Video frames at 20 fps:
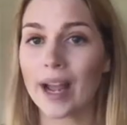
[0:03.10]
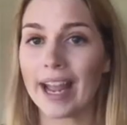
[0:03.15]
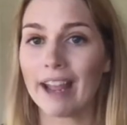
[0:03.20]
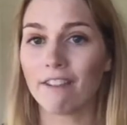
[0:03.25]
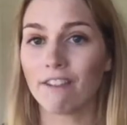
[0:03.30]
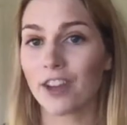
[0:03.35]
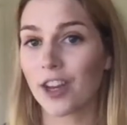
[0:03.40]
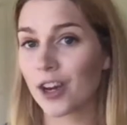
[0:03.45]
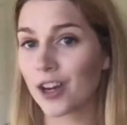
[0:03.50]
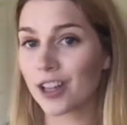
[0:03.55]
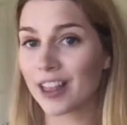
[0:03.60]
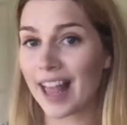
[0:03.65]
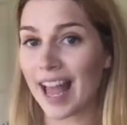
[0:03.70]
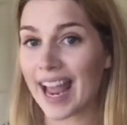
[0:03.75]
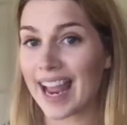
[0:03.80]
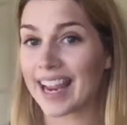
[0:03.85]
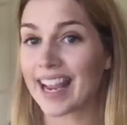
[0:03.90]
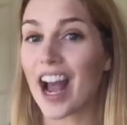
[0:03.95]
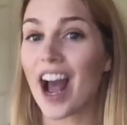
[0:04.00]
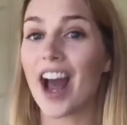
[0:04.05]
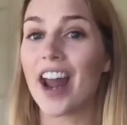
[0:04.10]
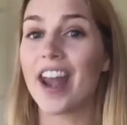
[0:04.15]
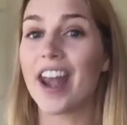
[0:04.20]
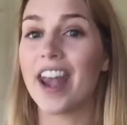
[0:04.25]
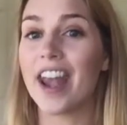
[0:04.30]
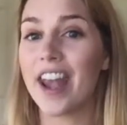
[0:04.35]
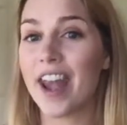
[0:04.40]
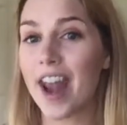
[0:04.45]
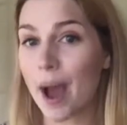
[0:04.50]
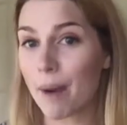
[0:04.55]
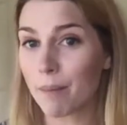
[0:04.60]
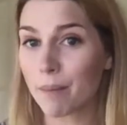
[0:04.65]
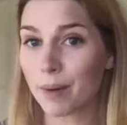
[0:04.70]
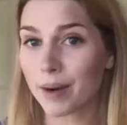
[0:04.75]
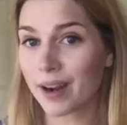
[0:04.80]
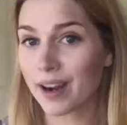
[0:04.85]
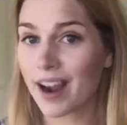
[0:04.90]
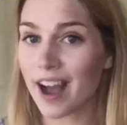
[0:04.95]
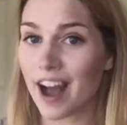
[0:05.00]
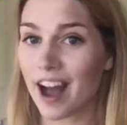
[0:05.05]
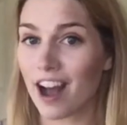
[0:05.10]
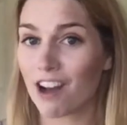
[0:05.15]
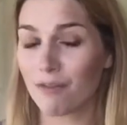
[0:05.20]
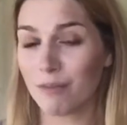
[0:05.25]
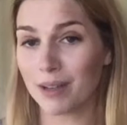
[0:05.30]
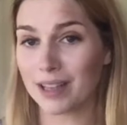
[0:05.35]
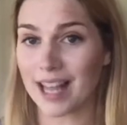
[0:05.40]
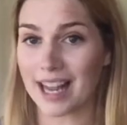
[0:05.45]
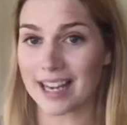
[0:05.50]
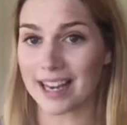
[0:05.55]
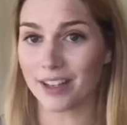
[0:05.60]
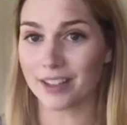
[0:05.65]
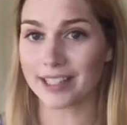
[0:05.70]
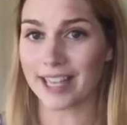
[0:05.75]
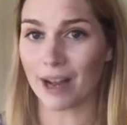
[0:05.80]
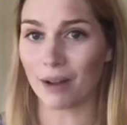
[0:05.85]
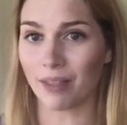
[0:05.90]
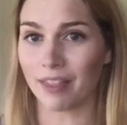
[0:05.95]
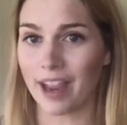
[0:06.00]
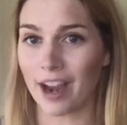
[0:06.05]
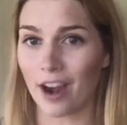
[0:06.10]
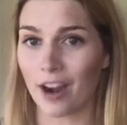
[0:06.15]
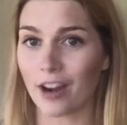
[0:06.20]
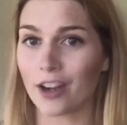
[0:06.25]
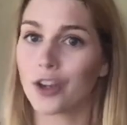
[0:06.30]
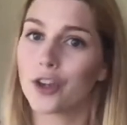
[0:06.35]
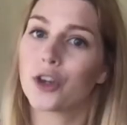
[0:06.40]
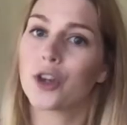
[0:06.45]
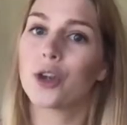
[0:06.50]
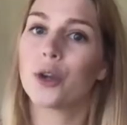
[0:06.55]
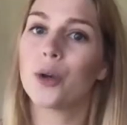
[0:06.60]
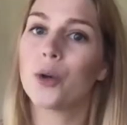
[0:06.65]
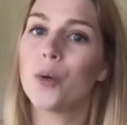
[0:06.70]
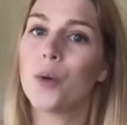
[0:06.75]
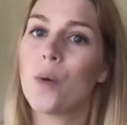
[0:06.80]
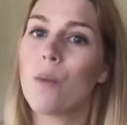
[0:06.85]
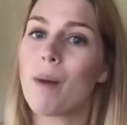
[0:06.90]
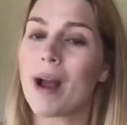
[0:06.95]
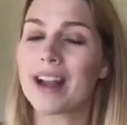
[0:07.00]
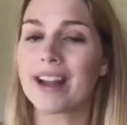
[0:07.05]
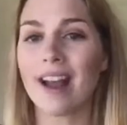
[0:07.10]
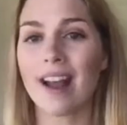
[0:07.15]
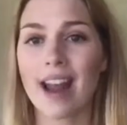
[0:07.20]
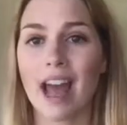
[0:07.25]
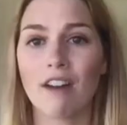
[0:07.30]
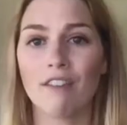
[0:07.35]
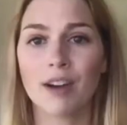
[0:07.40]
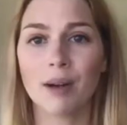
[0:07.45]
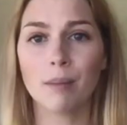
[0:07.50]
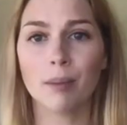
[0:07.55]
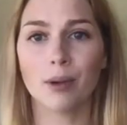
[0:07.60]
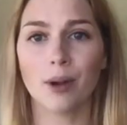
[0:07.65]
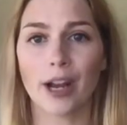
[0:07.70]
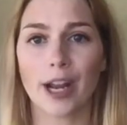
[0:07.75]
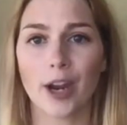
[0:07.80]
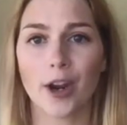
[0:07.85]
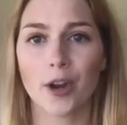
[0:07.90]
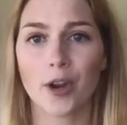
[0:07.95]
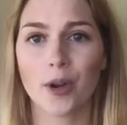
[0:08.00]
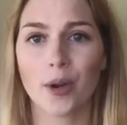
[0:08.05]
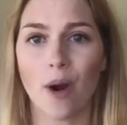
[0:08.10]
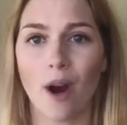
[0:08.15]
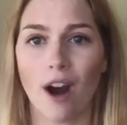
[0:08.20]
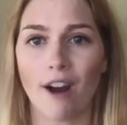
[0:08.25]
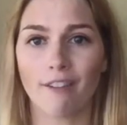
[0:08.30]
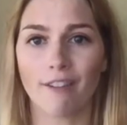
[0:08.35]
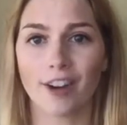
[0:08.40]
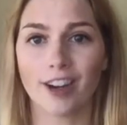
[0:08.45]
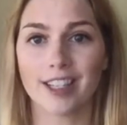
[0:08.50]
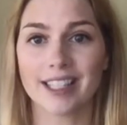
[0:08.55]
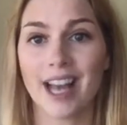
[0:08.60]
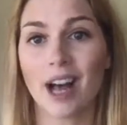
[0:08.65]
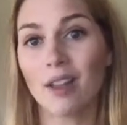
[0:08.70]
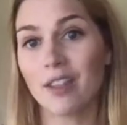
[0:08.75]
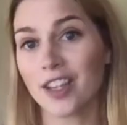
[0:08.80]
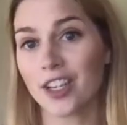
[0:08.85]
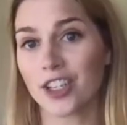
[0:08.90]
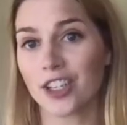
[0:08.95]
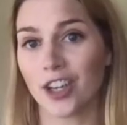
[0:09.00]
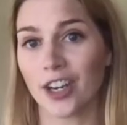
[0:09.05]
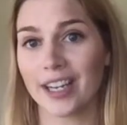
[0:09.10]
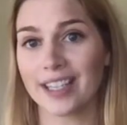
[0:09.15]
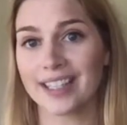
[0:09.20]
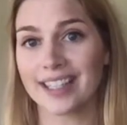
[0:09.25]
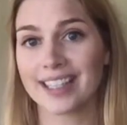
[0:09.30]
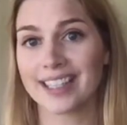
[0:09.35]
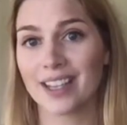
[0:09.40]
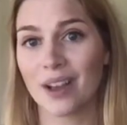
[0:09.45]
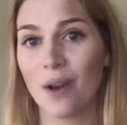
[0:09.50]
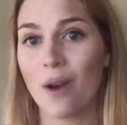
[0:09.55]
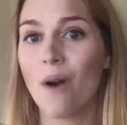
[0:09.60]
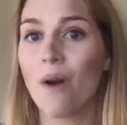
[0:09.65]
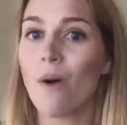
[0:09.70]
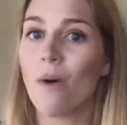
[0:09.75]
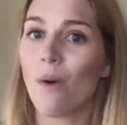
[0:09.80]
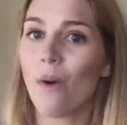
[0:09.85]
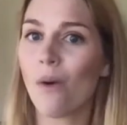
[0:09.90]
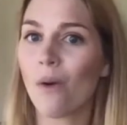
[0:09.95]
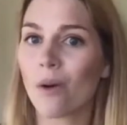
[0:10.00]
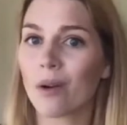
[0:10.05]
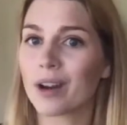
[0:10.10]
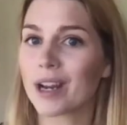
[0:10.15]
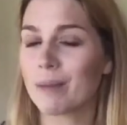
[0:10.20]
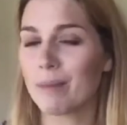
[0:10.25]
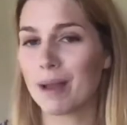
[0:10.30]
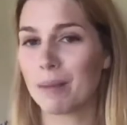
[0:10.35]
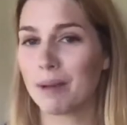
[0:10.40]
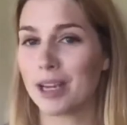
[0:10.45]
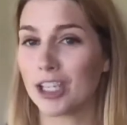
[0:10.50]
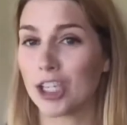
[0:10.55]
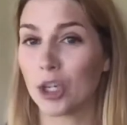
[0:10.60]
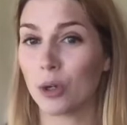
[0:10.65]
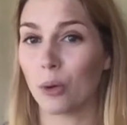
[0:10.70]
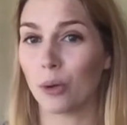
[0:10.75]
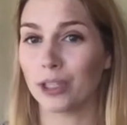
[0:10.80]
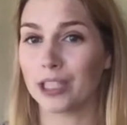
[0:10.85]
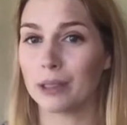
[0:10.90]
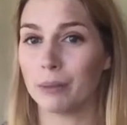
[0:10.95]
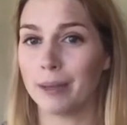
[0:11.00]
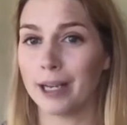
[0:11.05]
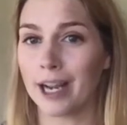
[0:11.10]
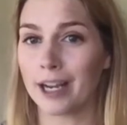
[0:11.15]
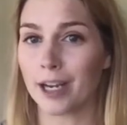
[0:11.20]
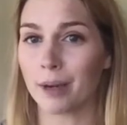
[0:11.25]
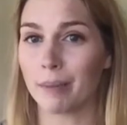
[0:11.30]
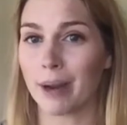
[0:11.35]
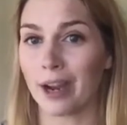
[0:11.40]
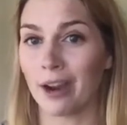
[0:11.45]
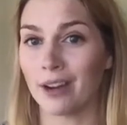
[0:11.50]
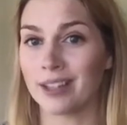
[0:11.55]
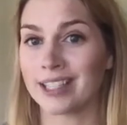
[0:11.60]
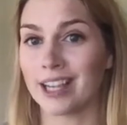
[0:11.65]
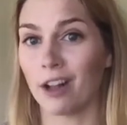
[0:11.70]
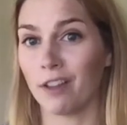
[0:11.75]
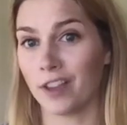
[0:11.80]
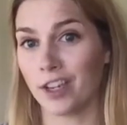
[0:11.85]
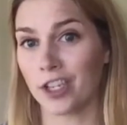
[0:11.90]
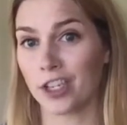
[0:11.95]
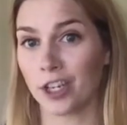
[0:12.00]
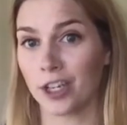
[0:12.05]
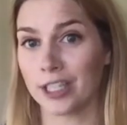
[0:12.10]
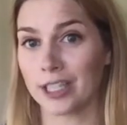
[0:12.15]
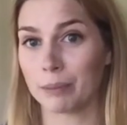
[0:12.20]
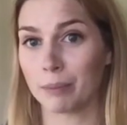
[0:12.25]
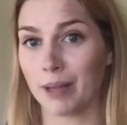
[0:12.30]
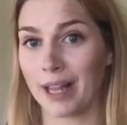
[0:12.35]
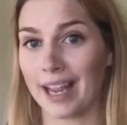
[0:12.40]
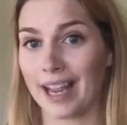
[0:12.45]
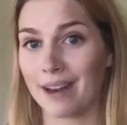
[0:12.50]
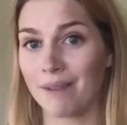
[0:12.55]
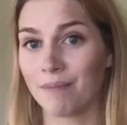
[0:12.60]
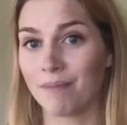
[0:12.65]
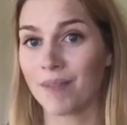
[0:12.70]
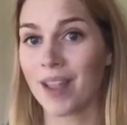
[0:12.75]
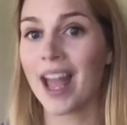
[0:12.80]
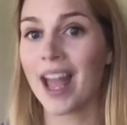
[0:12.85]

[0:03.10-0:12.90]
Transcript: if you're like a number of millennials out there, you might not have an employer who offers health insurance, or you might be too old to be on your parents' health insurance plan,